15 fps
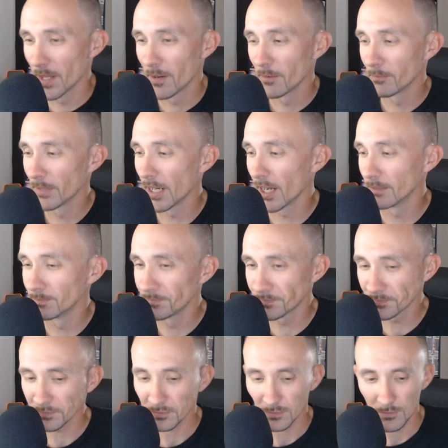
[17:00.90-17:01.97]
But,
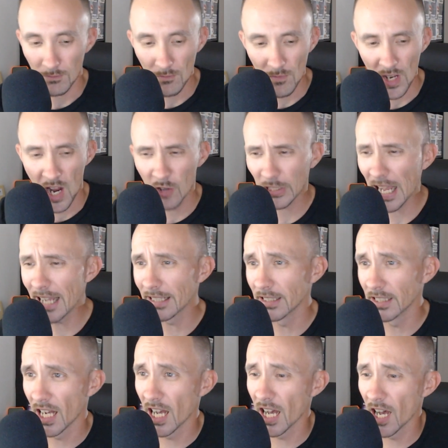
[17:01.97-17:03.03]
okay,
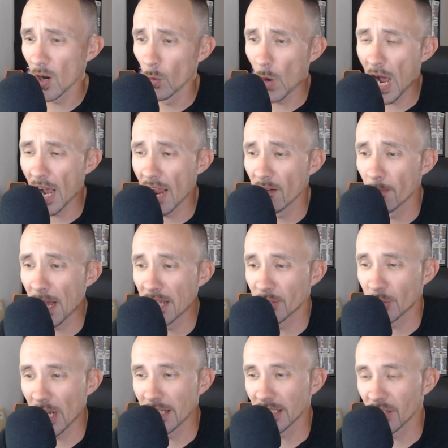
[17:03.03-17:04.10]
while everybody's
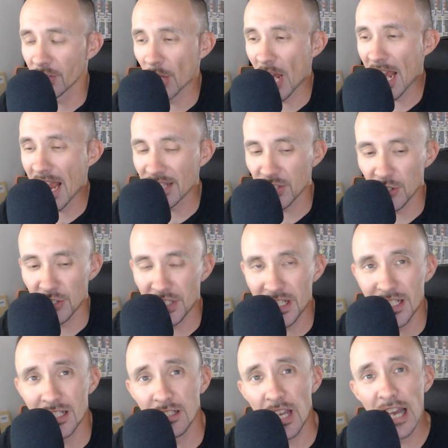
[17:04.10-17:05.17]
trying to get their answers in,